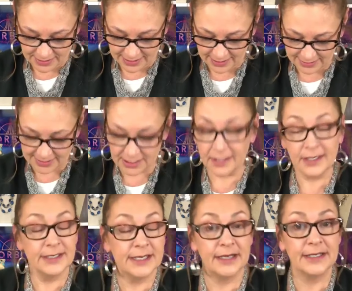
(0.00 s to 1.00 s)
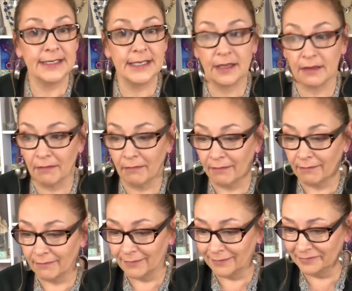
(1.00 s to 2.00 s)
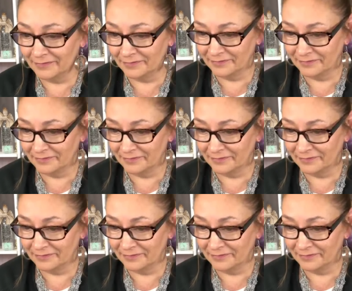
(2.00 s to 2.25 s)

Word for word: I think, stuck in Tennessee. Mm-hmm.